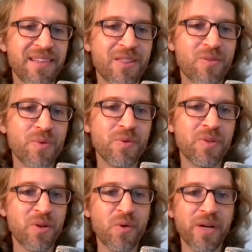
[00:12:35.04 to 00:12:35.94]
through
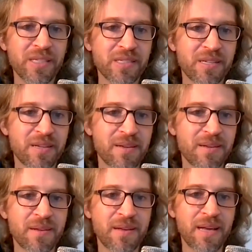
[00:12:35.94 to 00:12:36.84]
the noise
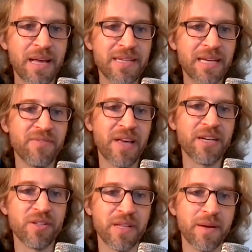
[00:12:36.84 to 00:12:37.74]
and take
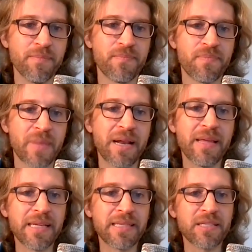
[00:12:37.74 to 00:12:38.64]
advantage of them? And I
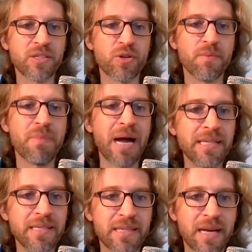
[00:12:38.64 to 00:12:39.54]
think it takes a certain
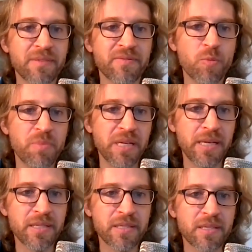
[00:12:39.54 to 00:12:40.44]
mindset of
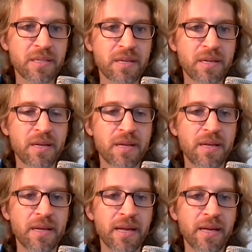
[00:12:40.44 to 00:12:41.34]
openness
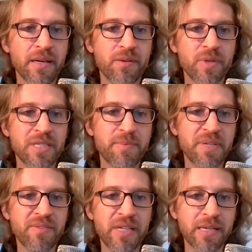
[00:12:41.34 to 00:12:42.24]
and
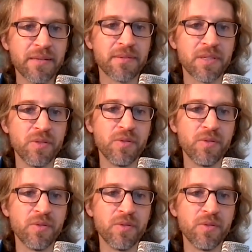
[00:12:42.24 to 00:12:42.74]
receptivity to do